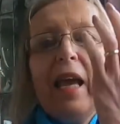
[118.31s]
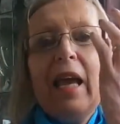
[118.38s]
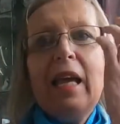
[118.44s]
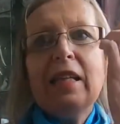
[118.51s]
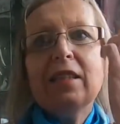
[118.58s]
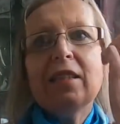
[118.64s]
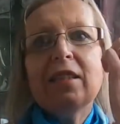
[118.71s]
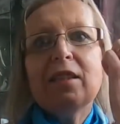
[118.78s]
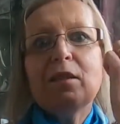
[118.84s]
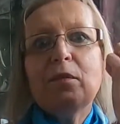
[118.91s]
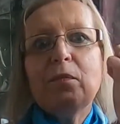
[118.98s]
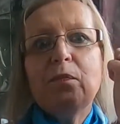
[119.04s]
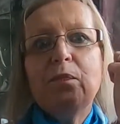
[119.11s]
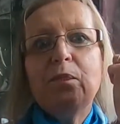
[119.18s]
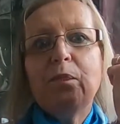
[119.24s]
it's
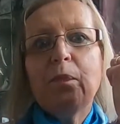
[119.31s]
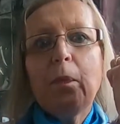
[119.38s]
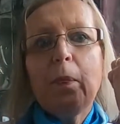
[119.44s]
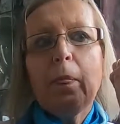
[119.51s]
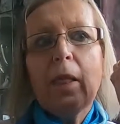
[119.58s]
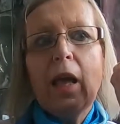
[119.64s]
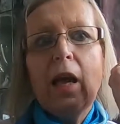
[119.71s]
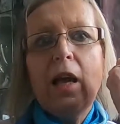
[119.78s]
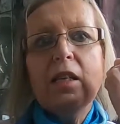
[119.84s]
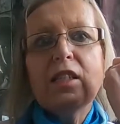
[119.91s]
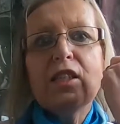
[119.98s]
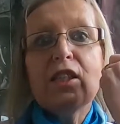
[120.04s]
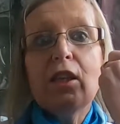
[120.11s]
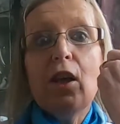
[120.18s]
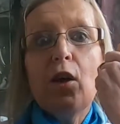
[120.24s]

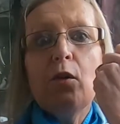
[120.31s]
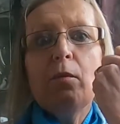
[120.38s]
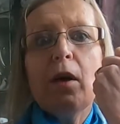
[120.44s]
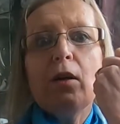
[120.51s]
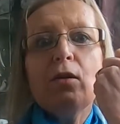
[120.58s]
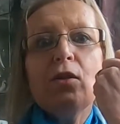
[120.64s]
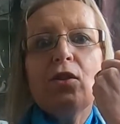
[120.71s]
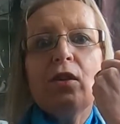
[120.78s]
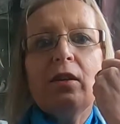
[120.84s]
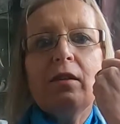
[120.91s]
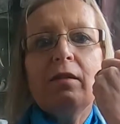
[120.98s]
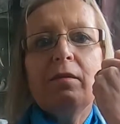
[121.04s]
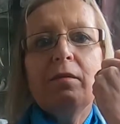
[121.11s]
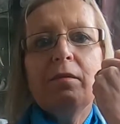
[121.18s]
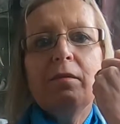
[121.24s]
slow motion.